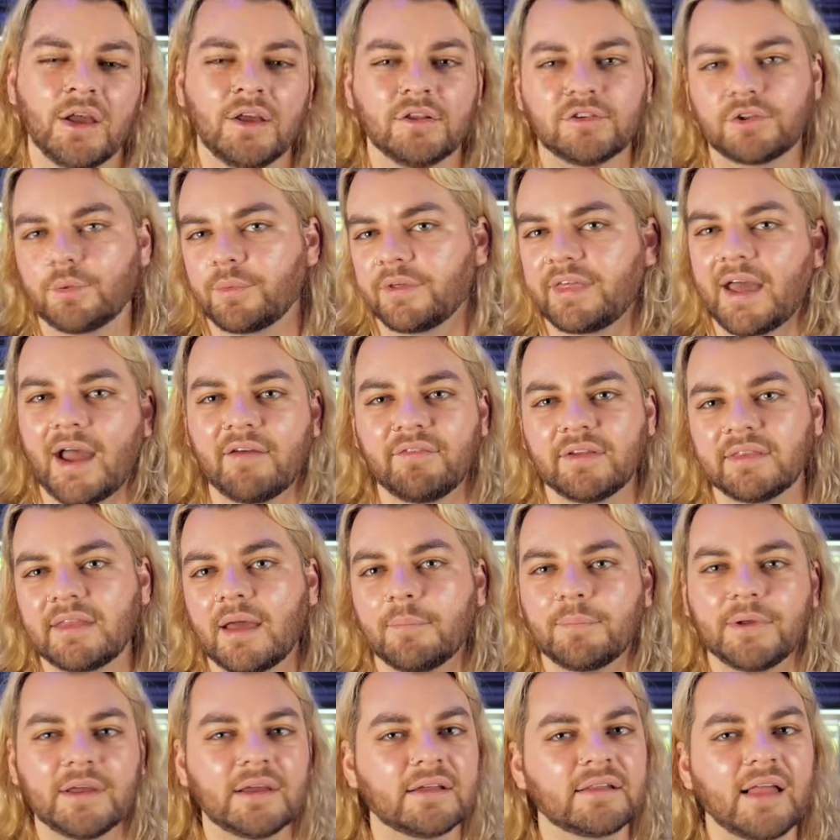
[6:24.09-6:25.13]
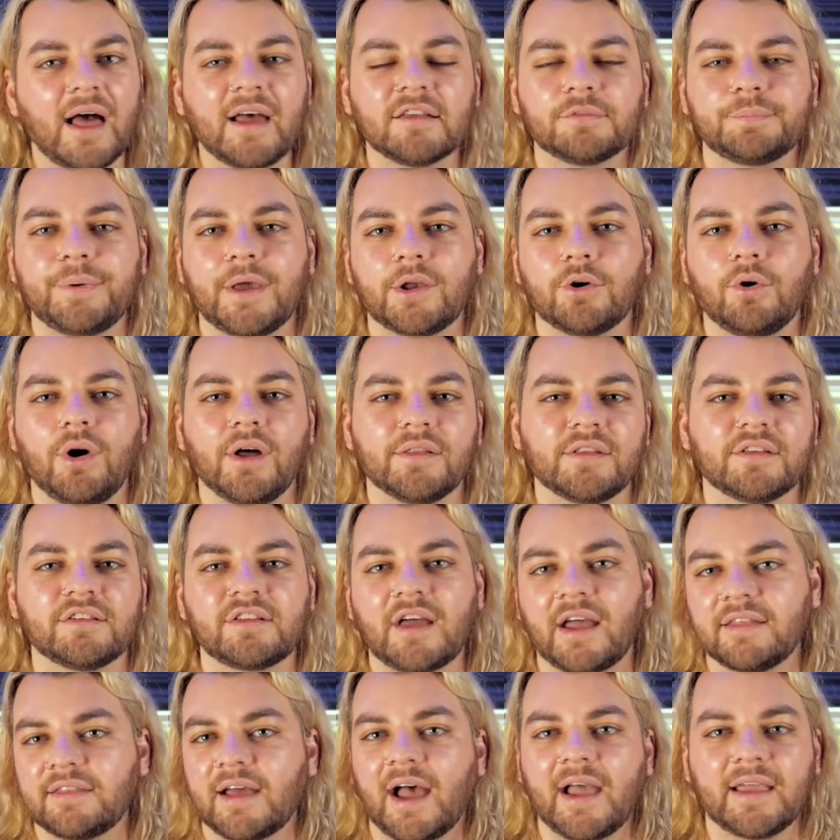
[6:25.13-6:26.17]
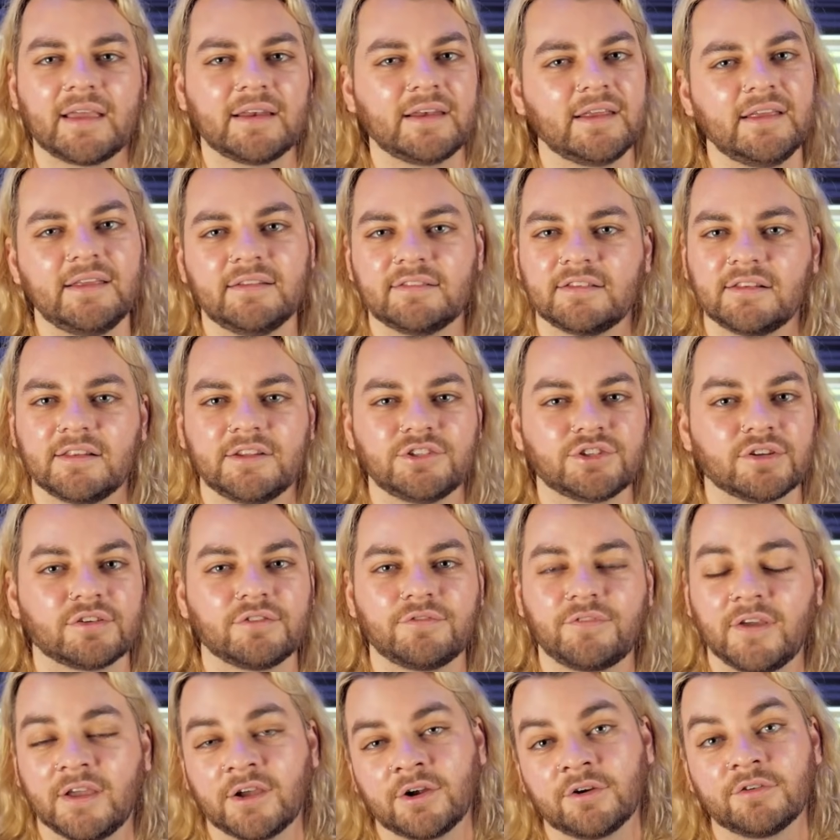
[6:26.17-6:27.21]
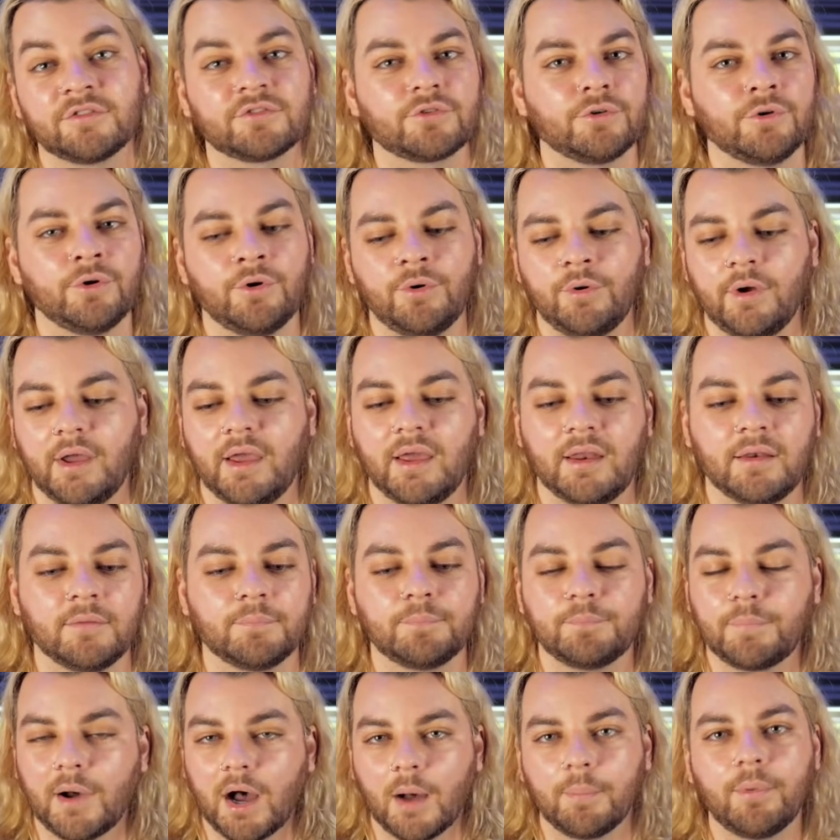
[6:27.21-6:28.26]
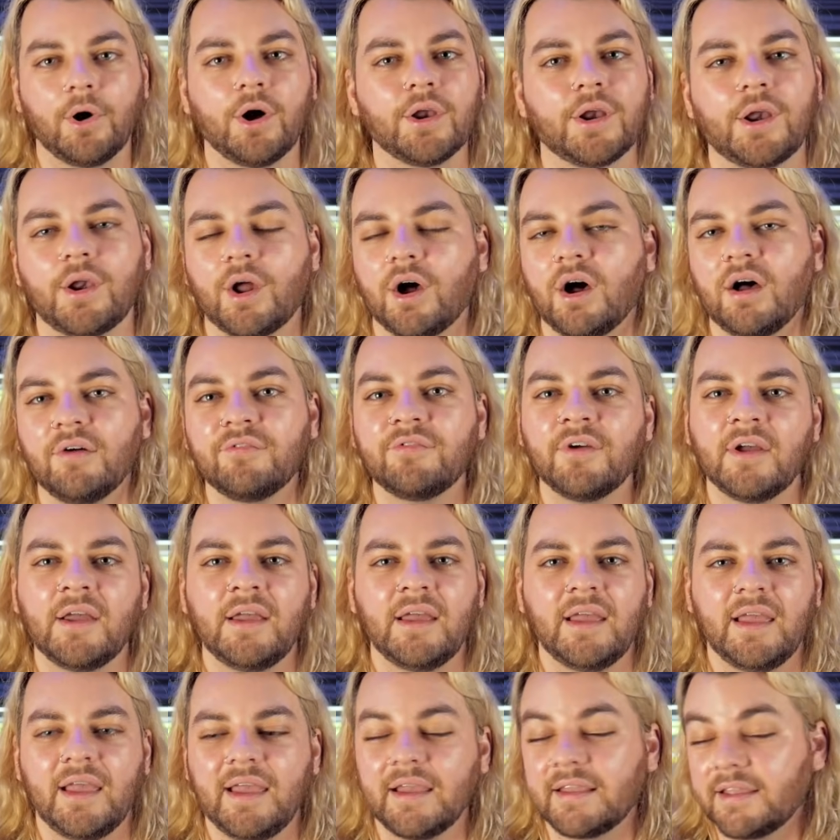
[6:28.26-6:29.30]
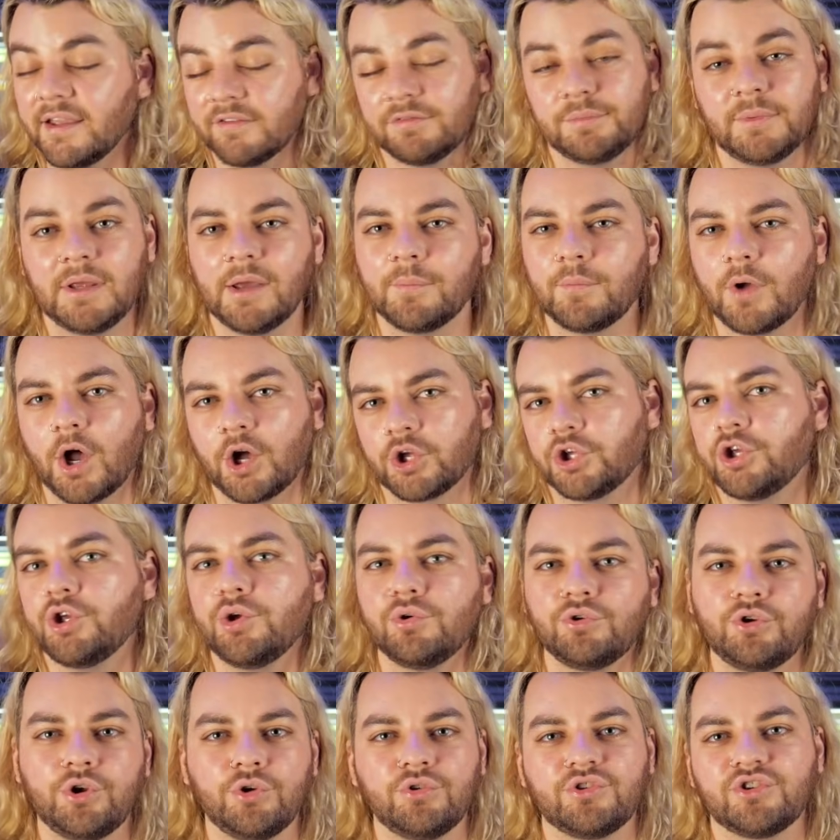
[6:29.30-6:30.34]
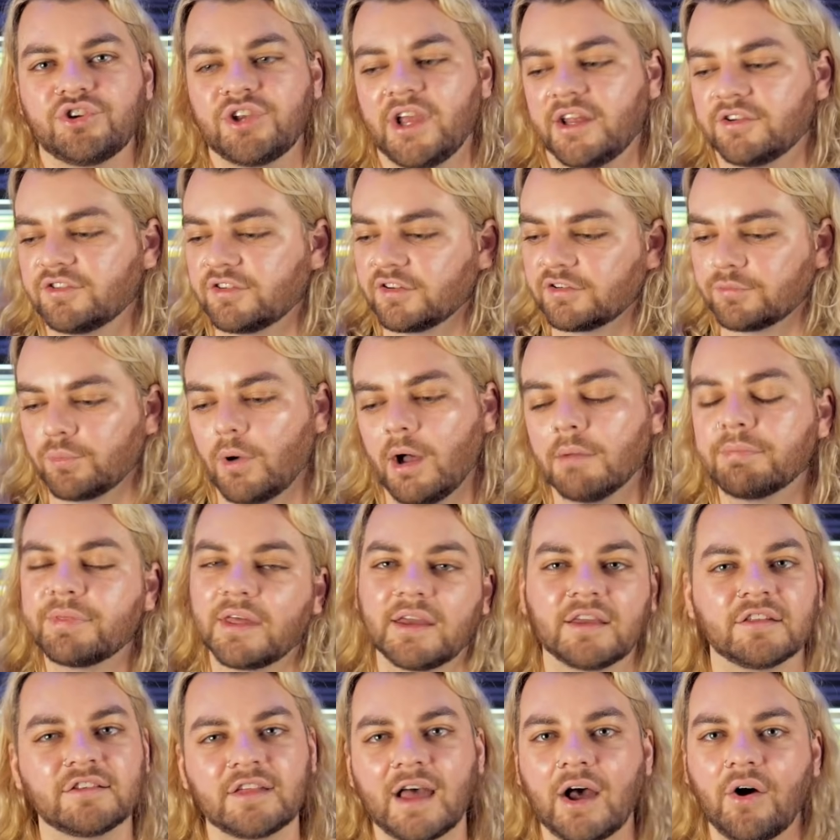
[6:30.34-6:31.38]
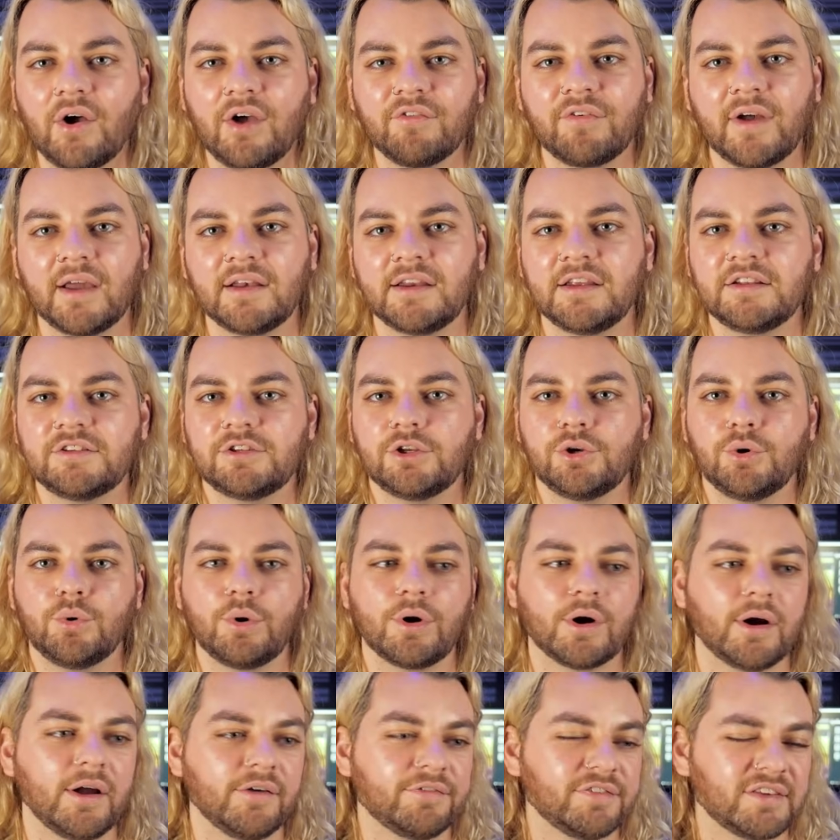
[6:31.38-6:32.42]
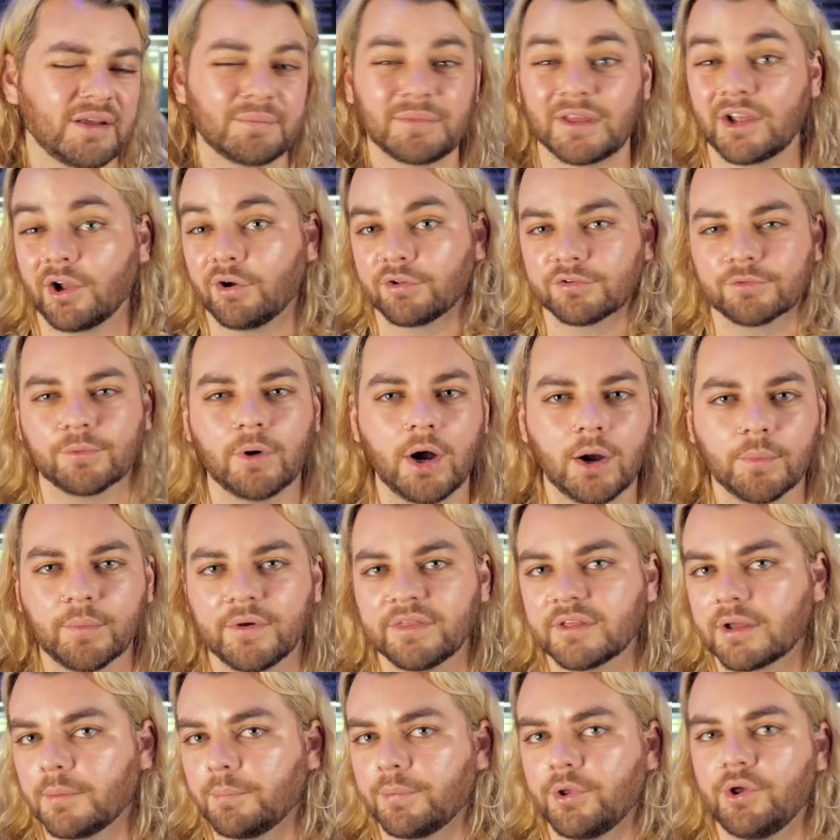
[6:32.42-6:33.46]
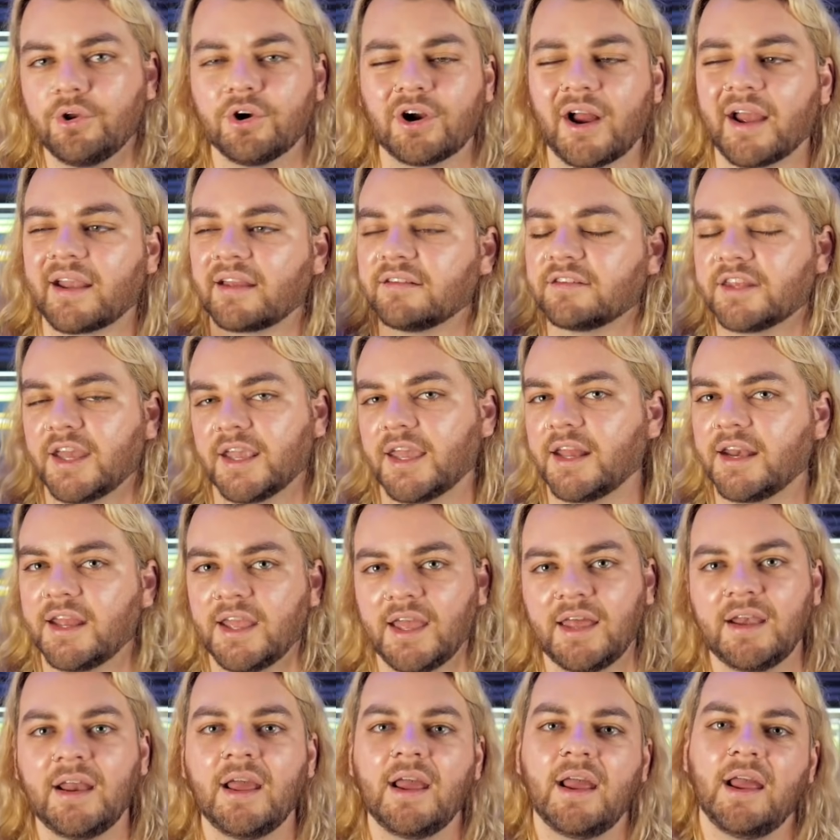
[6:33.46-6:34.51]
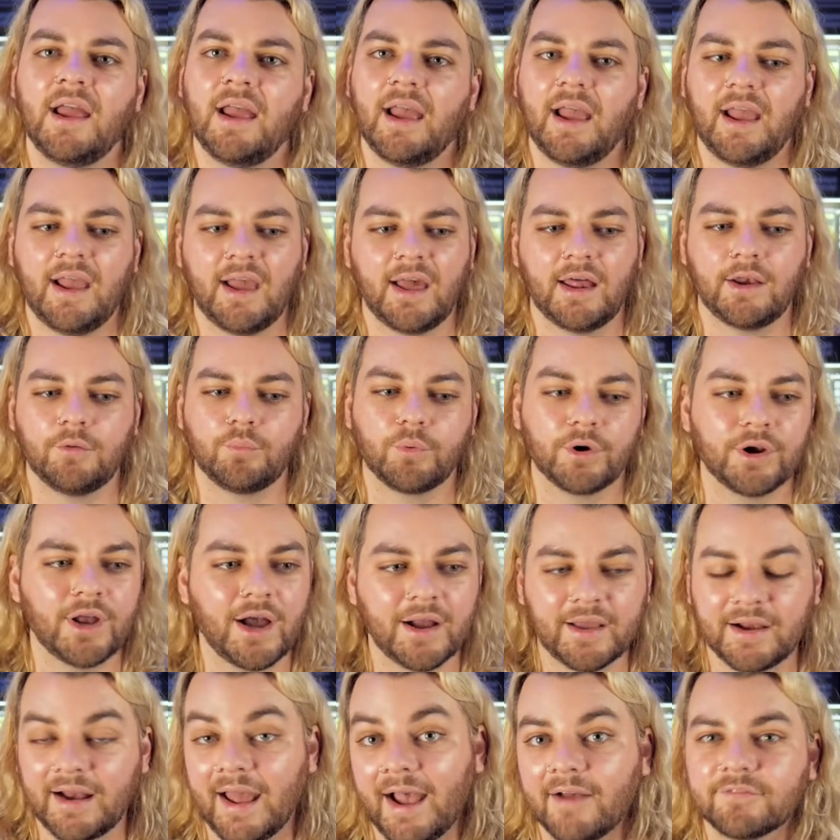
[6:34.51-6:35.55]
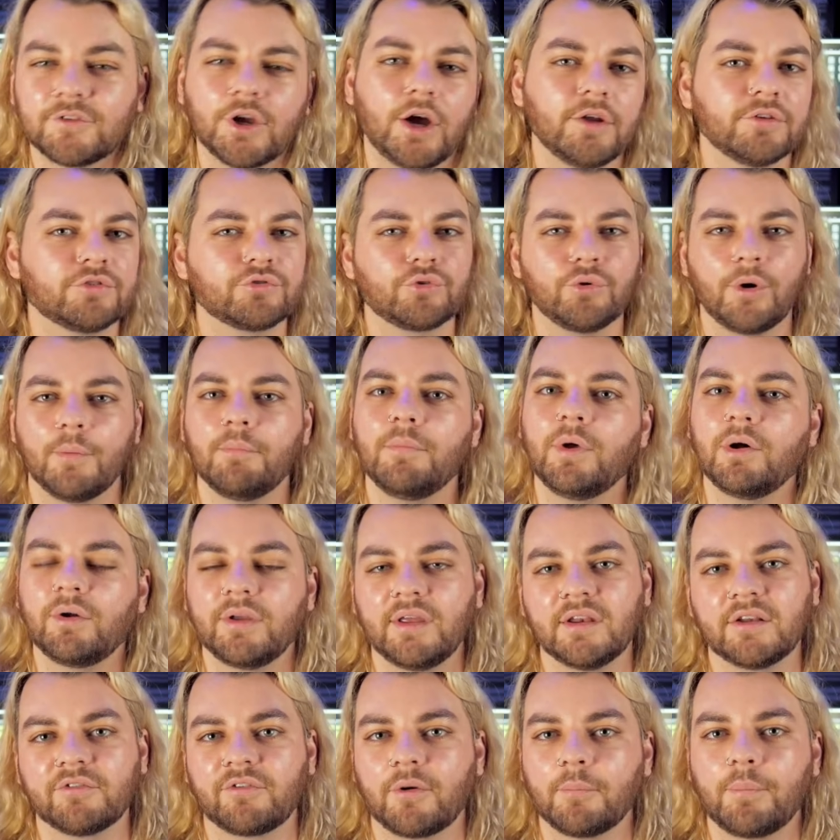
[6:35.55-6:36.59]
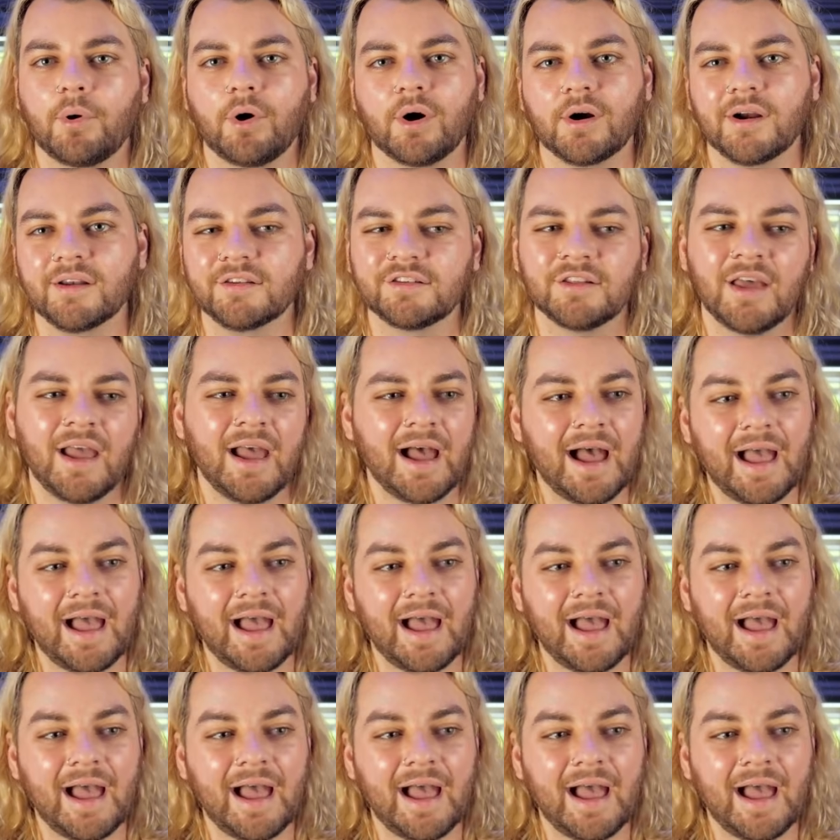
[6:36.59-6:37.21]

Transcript: So with having that big glass panel on the side that I can easily just finger screw and pop on and off, it gives me a, a, huge, huge chance to swap things out if I need to, or if something goes wrong with the computer, I can take it in and we're not gonna have to unscrew a million different parts.